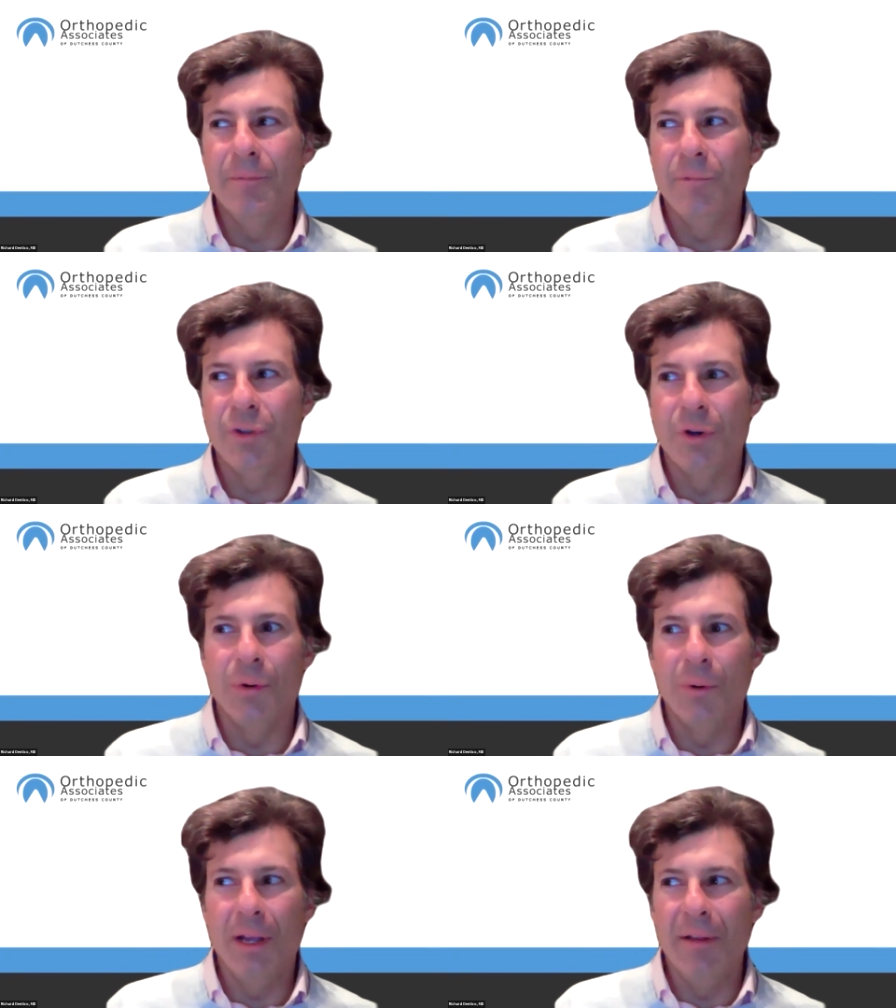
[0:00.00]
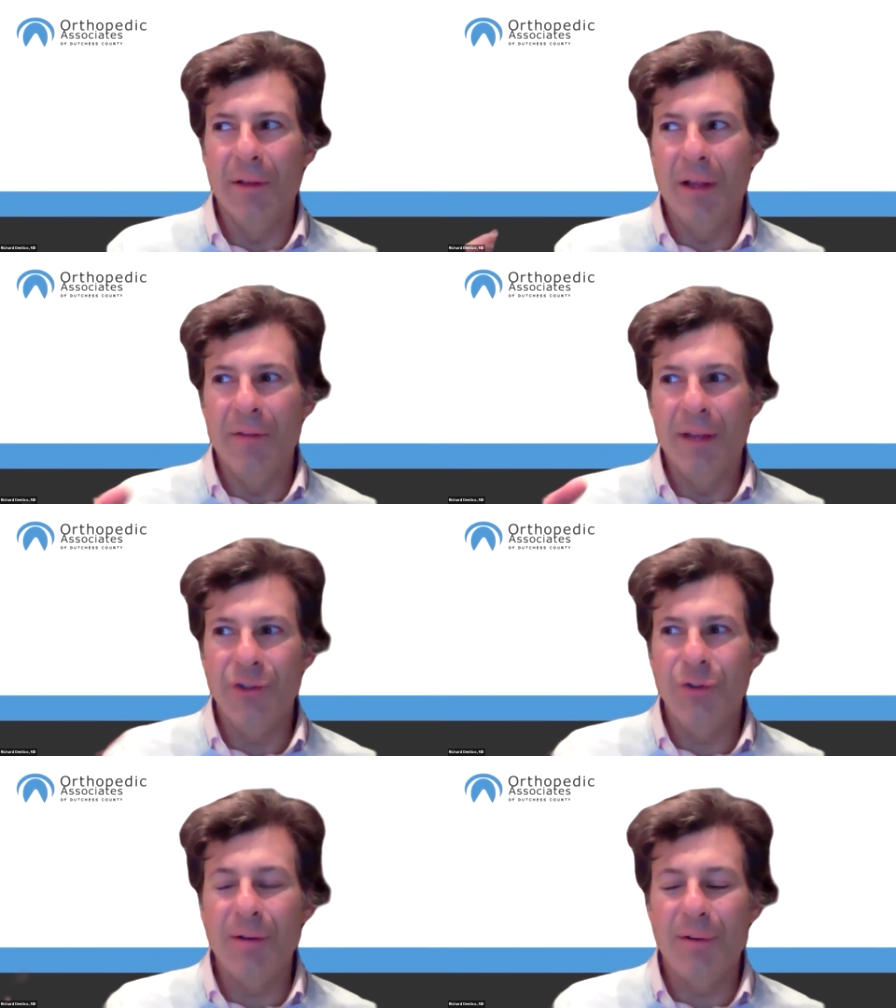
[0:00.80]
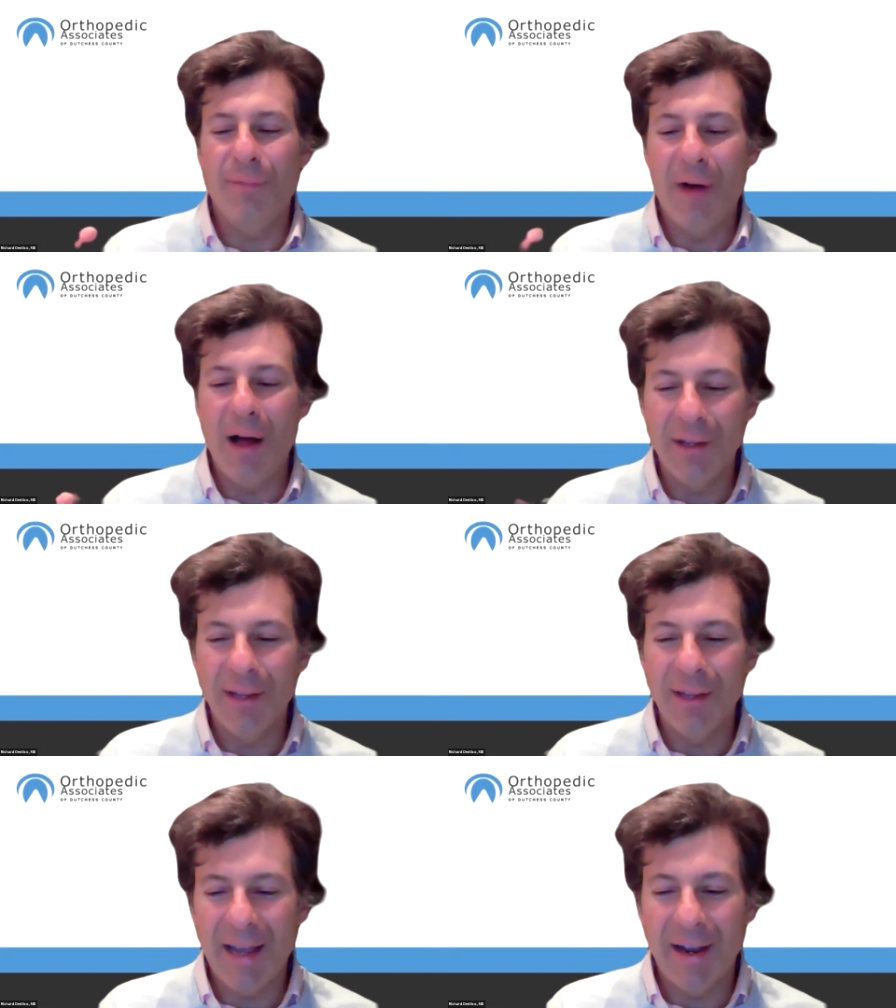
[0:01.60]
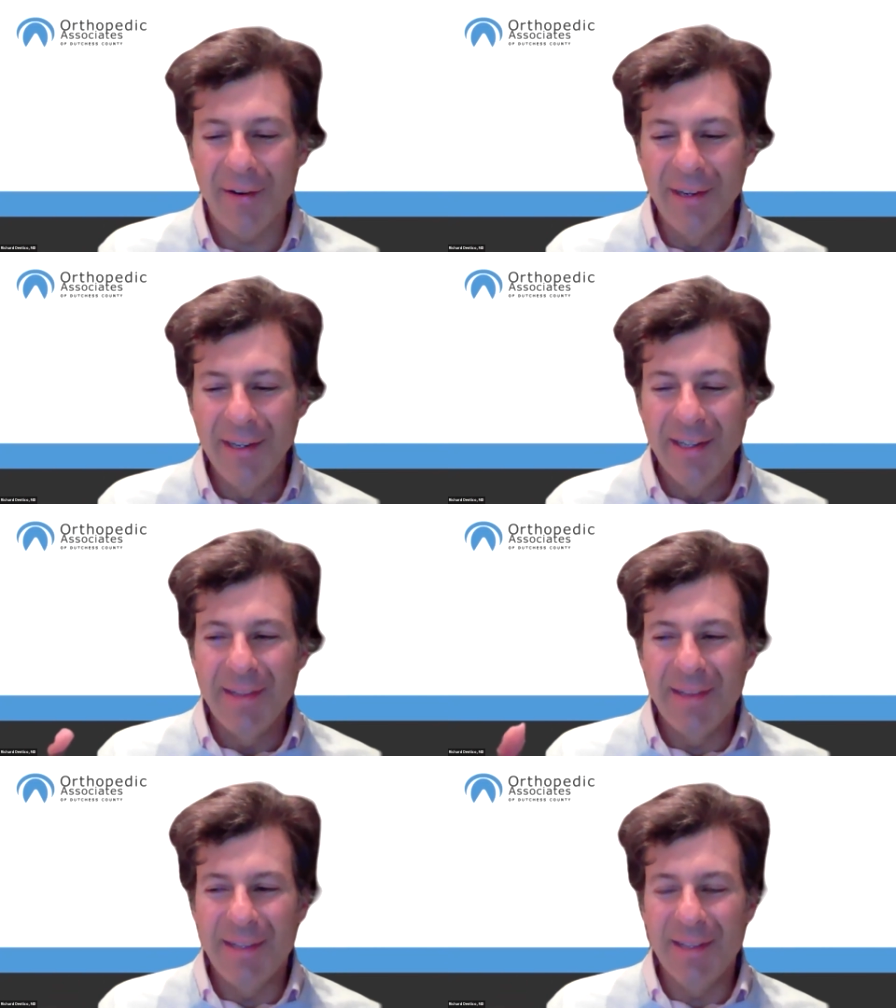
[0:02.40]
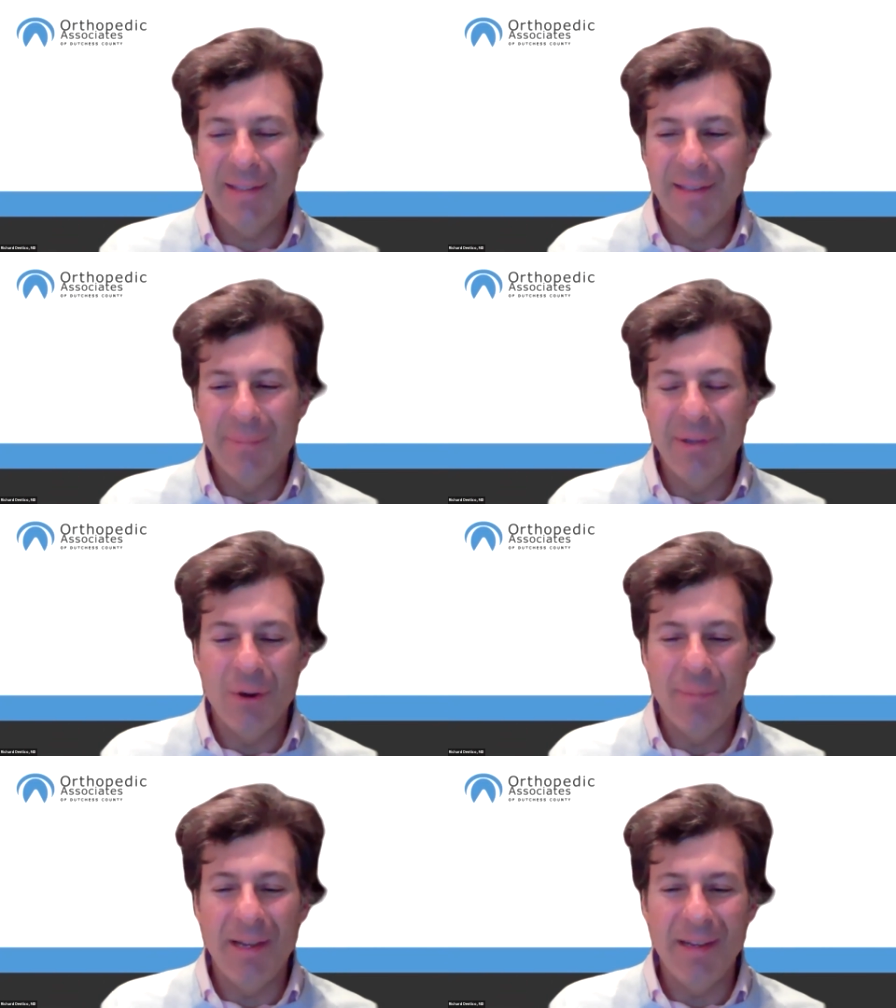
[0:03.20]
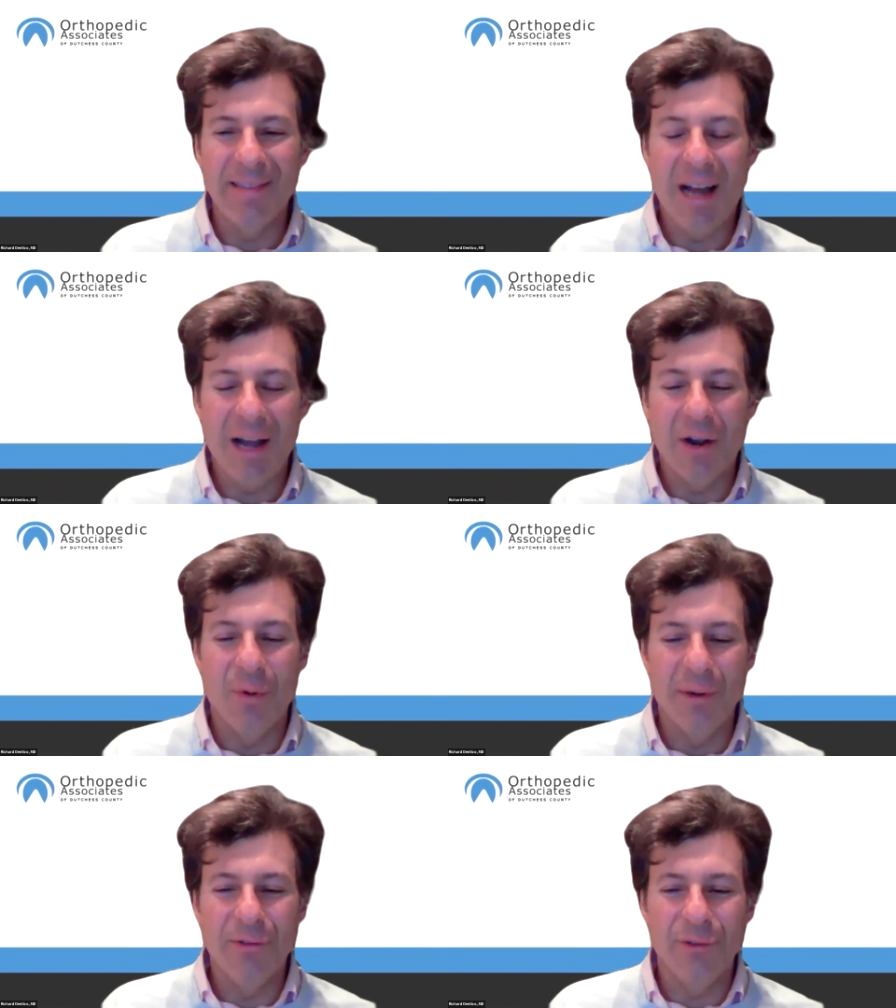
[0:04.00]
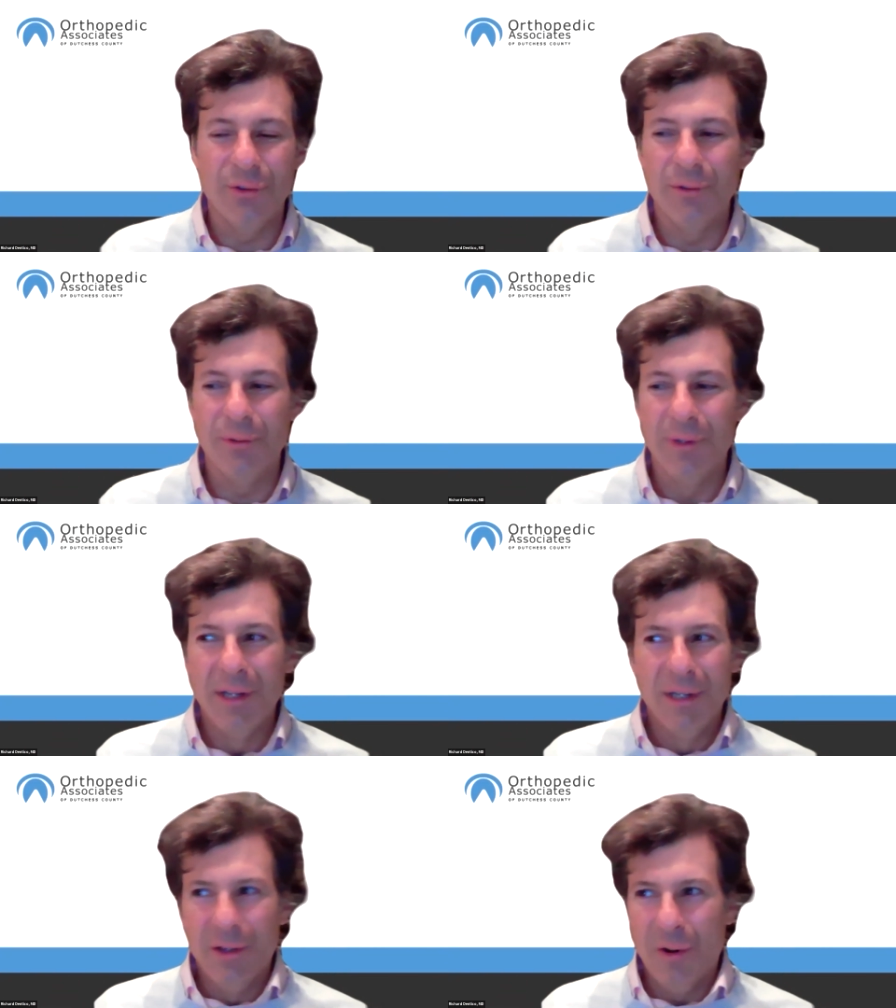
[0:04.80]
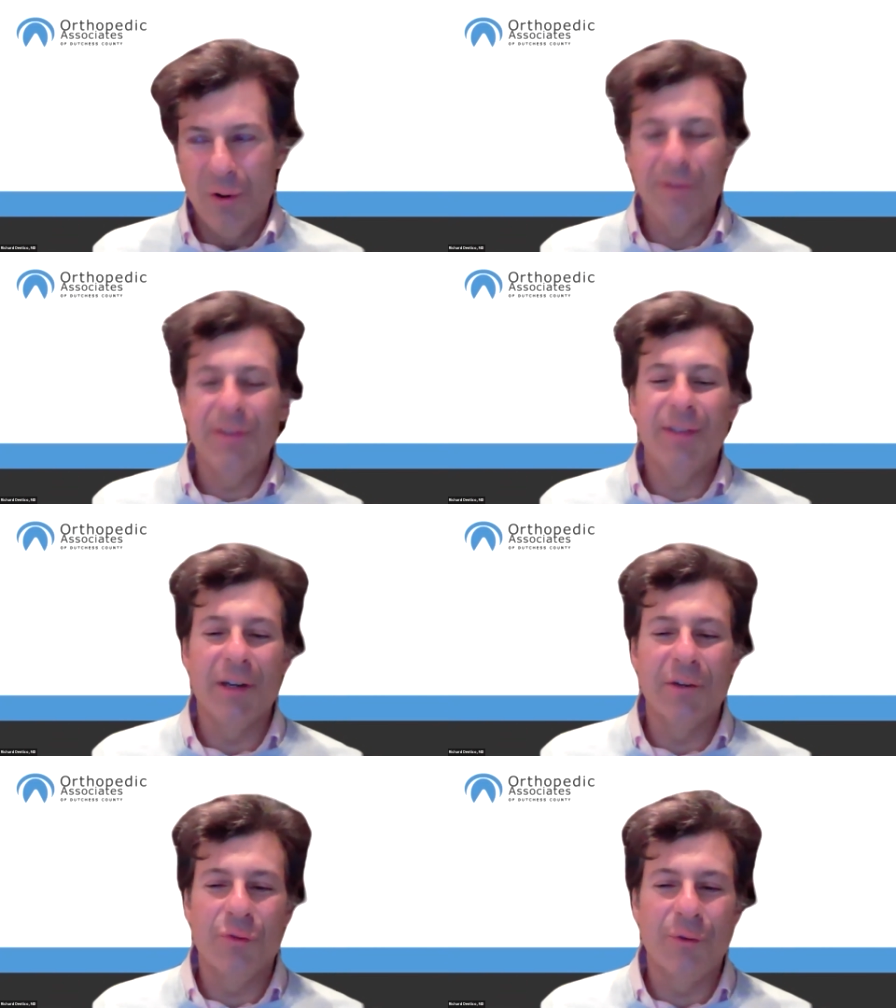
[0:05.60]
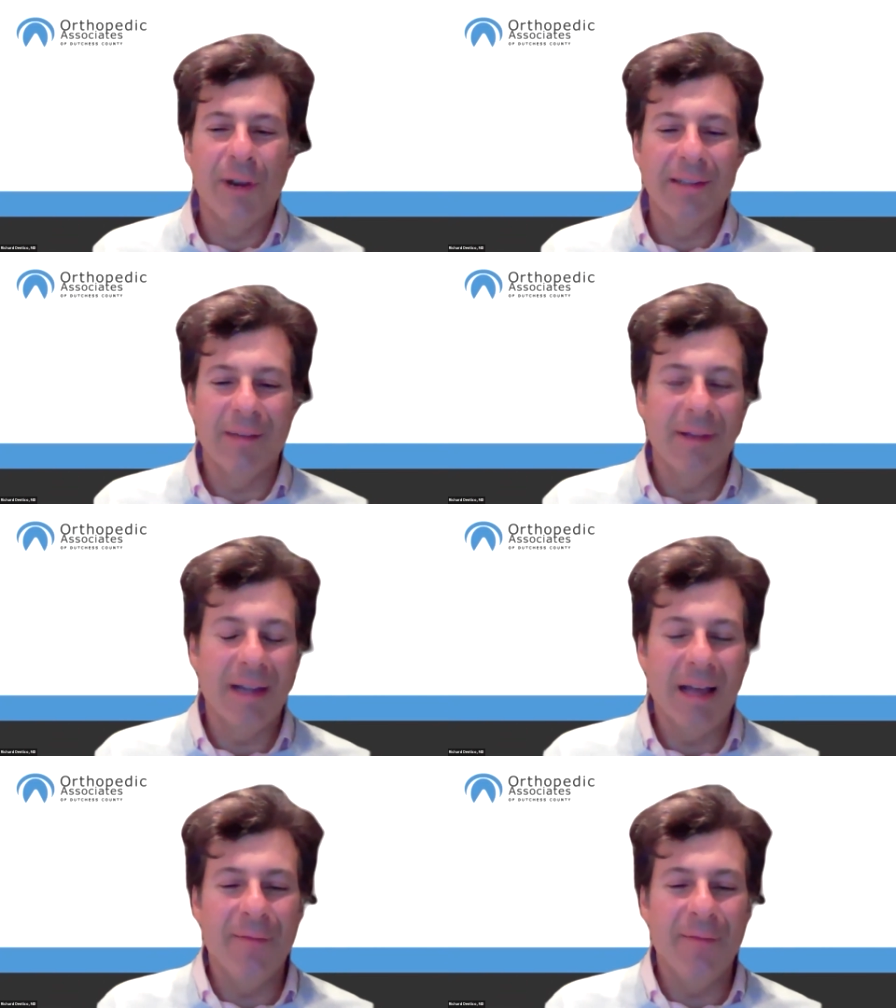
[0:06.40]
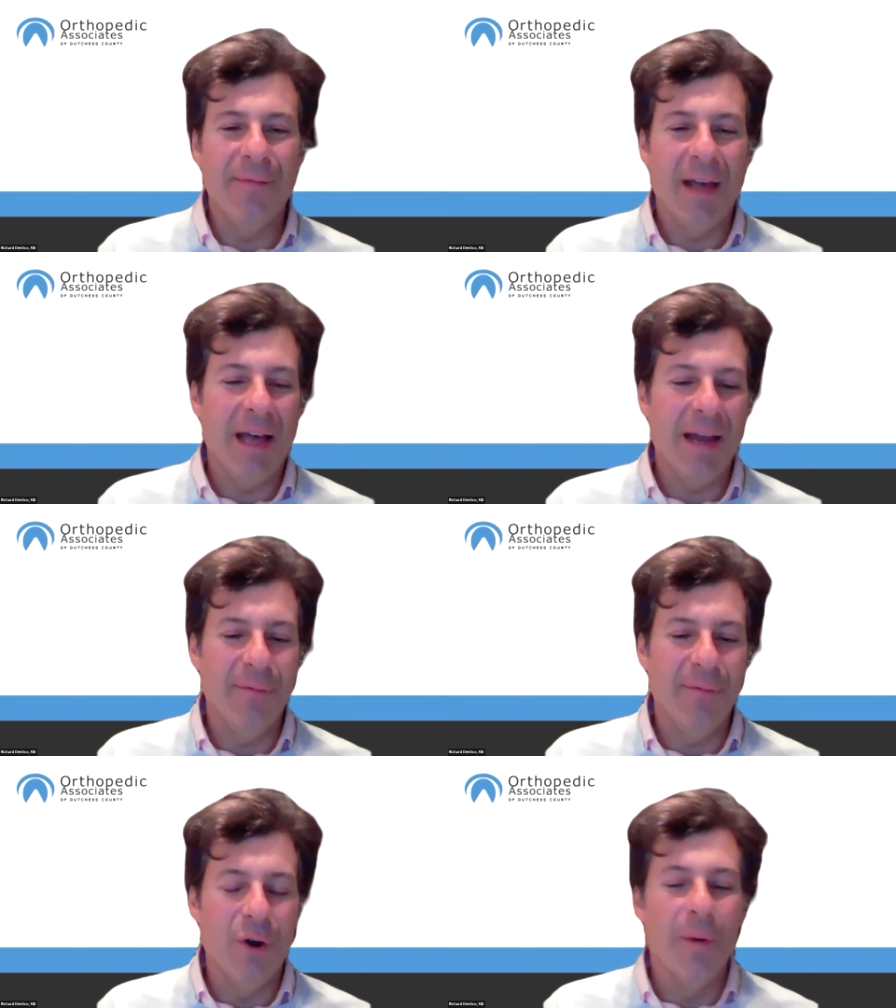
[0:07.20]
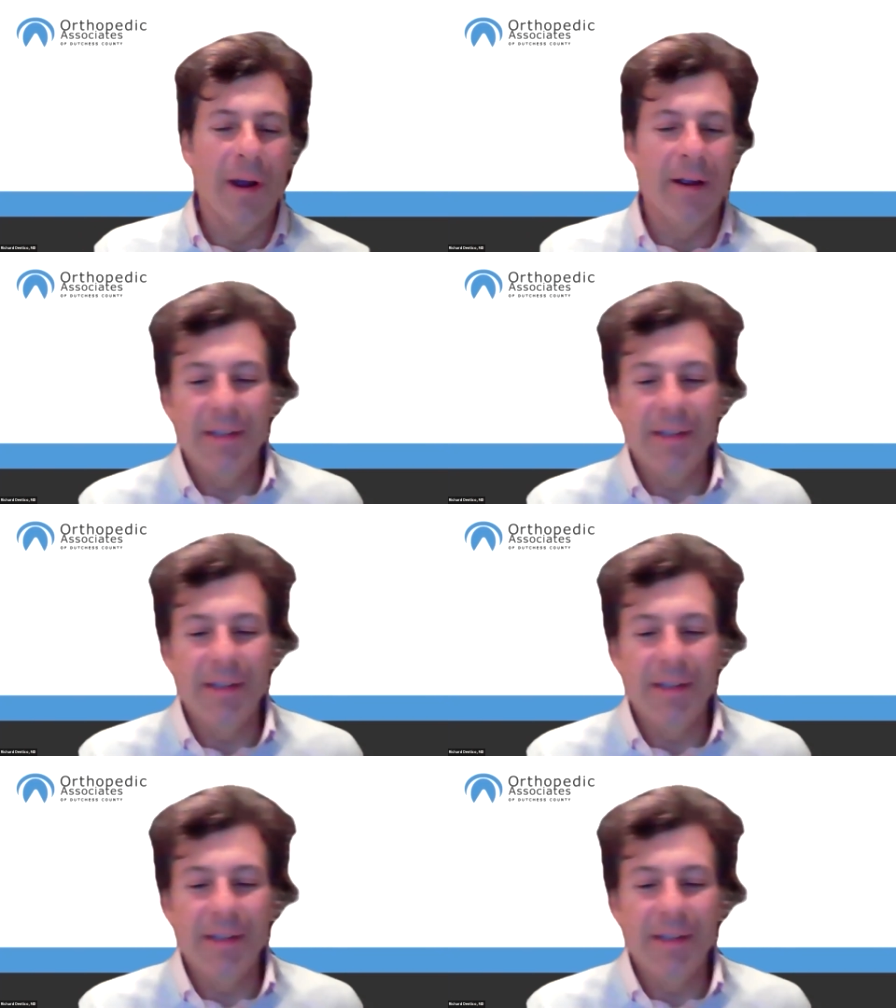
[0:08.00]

So unless you have a follicle there, the PRP is not going to all of a sudden create something out of nowhere.